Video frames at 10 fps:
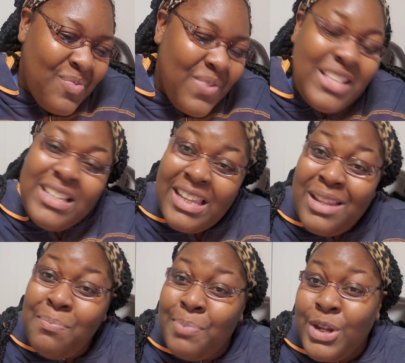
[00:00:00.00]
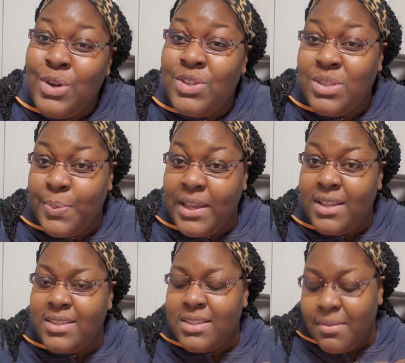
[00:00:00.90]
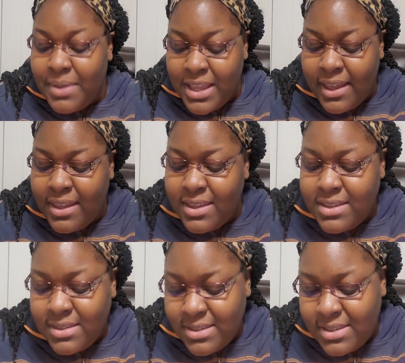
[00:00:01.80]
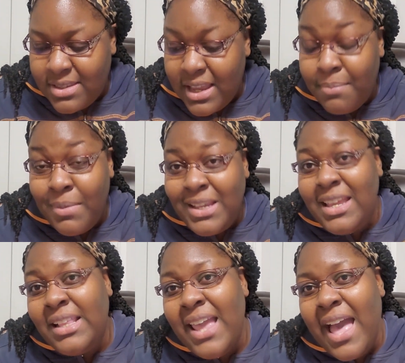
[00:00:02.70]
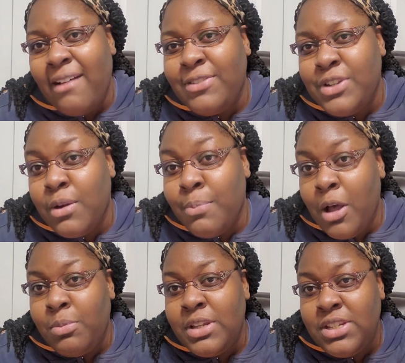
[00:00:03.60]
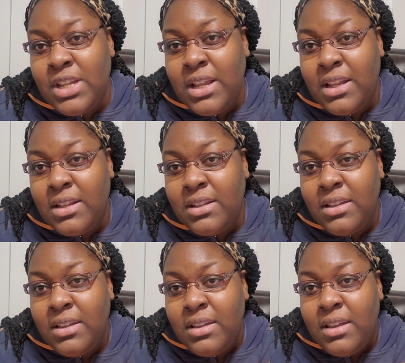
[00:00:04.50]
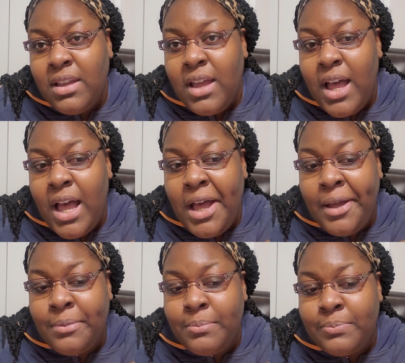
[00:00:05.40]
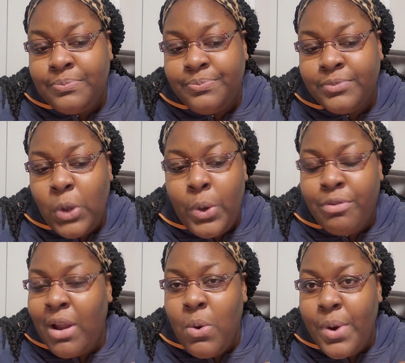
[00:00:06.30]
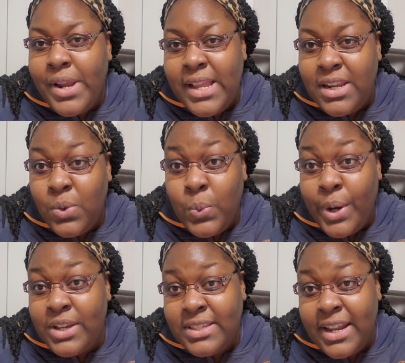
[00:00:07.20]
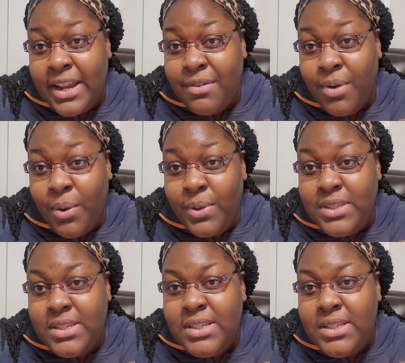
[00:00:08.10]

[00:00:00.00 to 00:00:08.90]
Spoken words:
It's a little bittersweet because immediately after publishing or recording the words that I wrote,